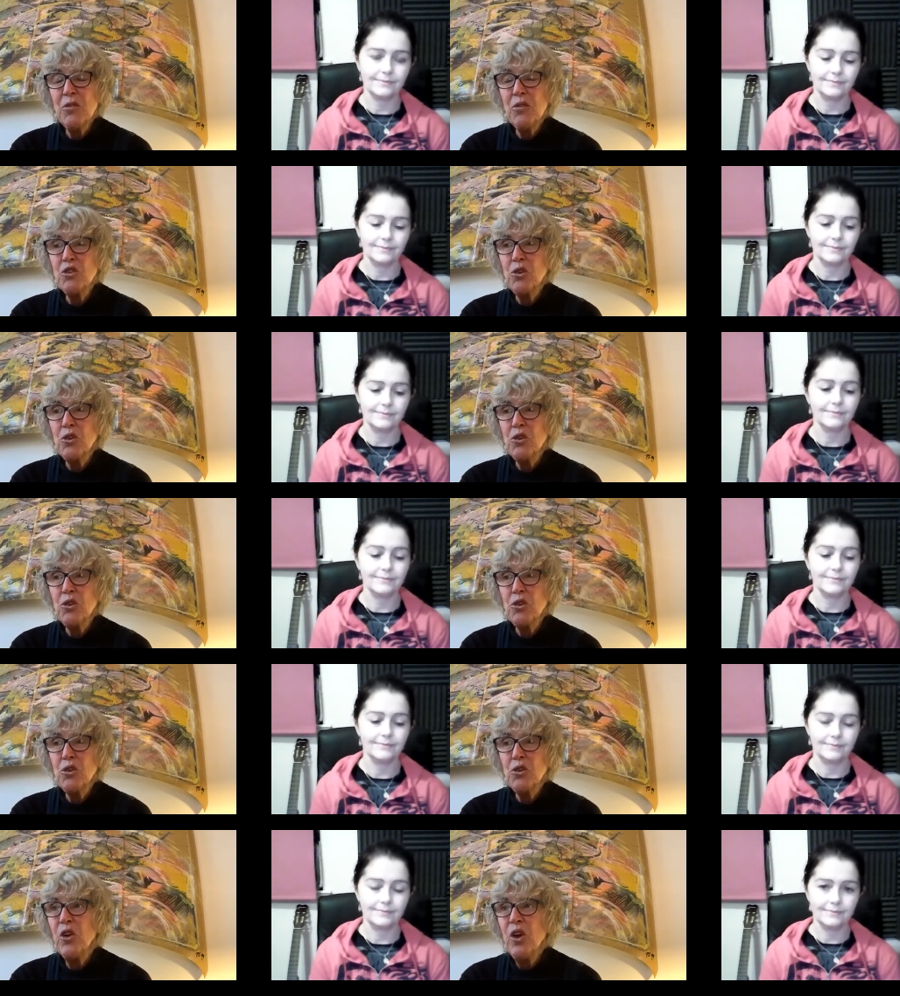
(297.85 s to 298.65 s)
Speaker 1: It was
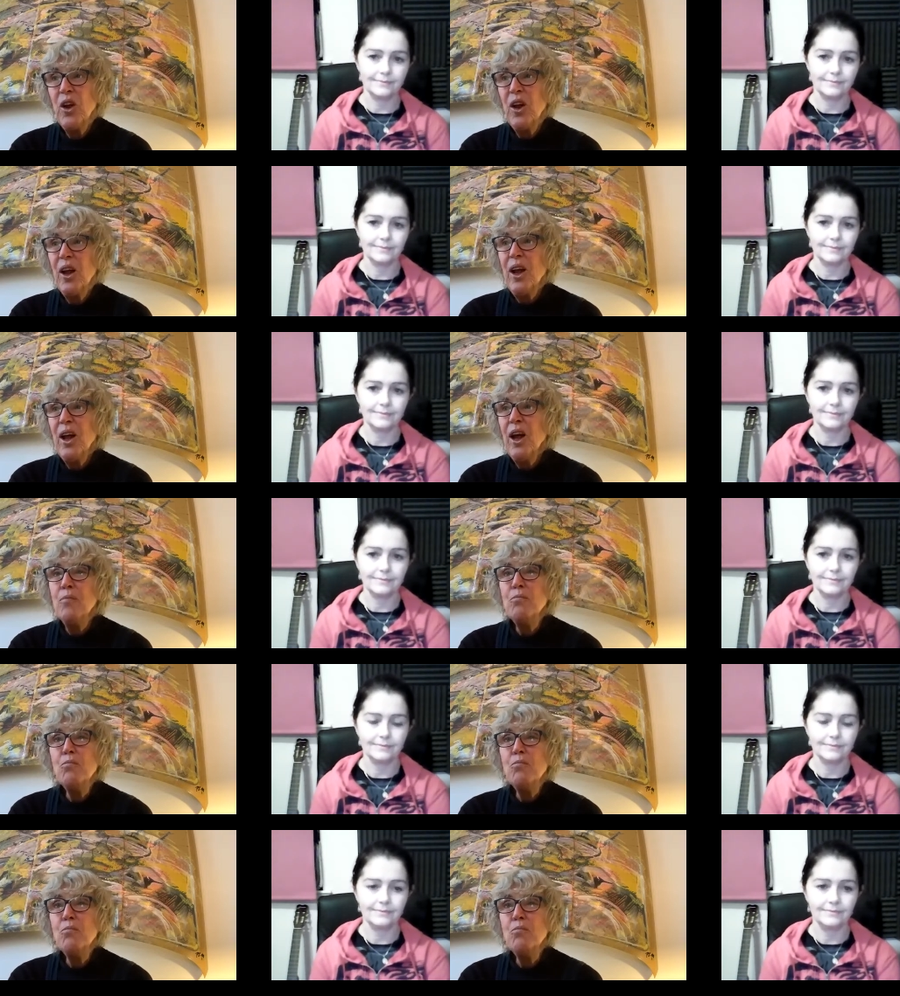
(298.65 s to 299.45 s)
called
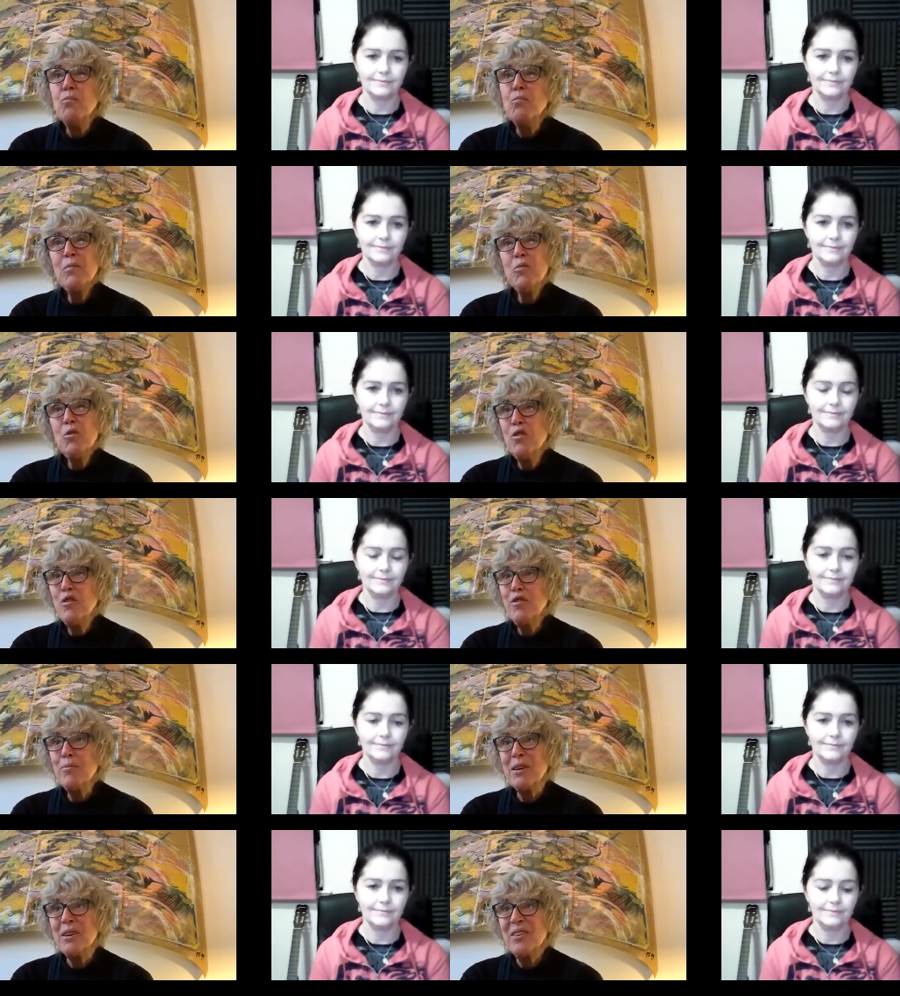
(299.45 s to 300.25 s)
Moving
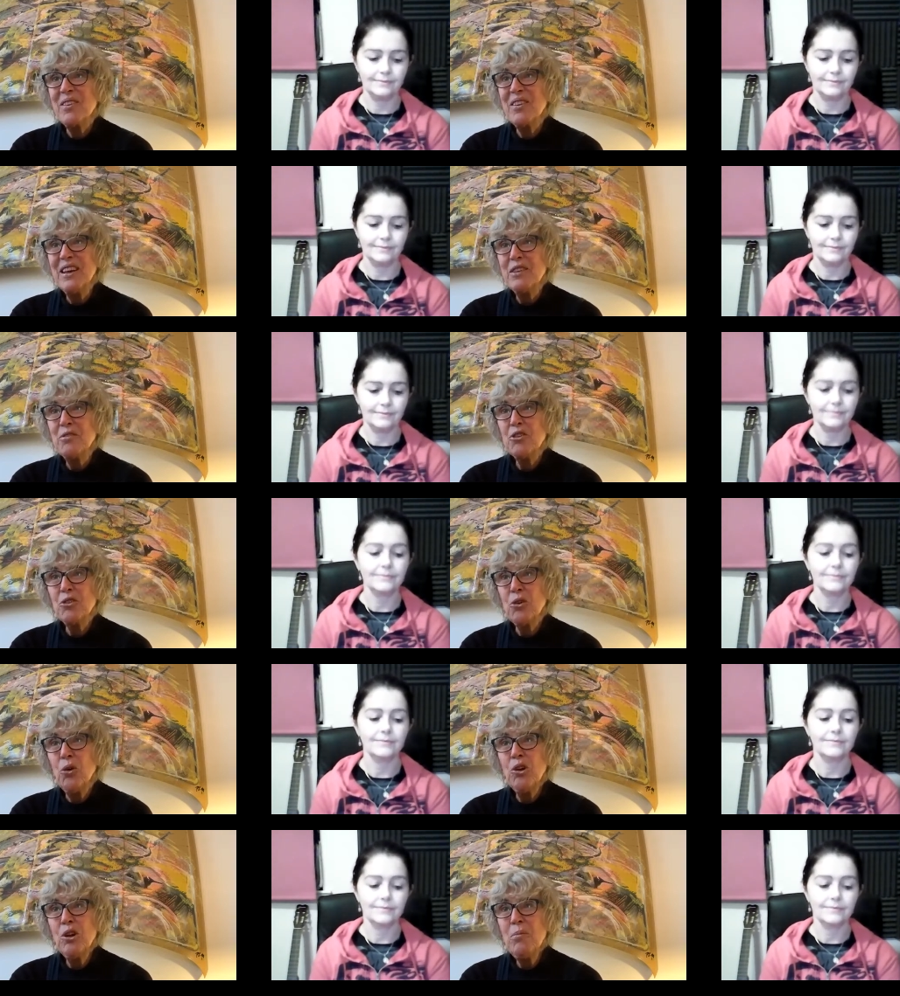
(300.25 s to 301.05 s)
Movement. It was
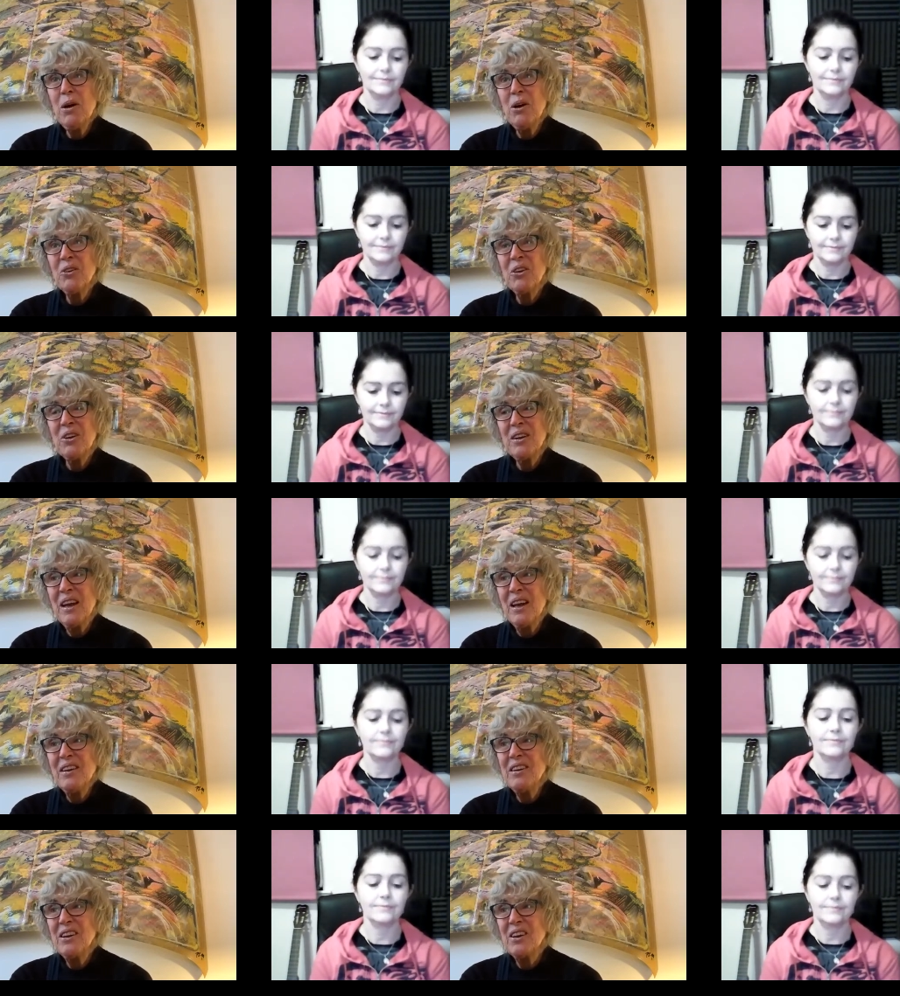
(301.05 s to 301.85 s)
all about
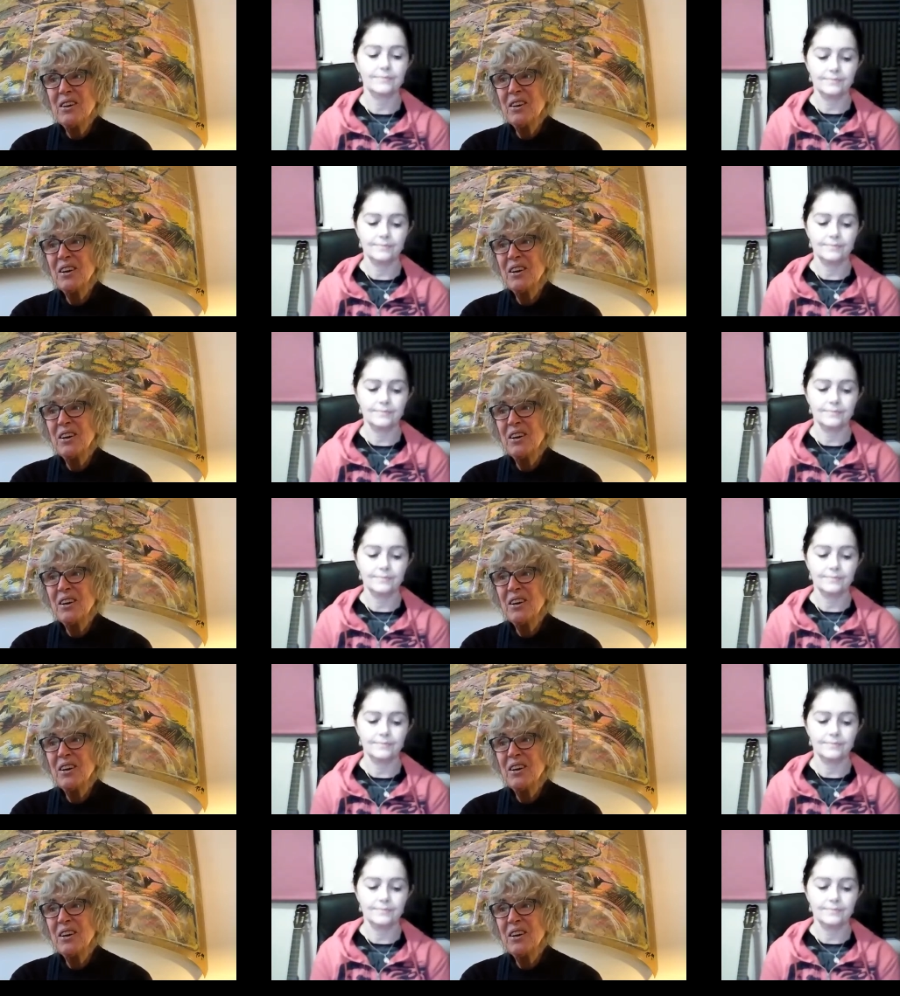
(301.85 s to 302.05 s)
kinetic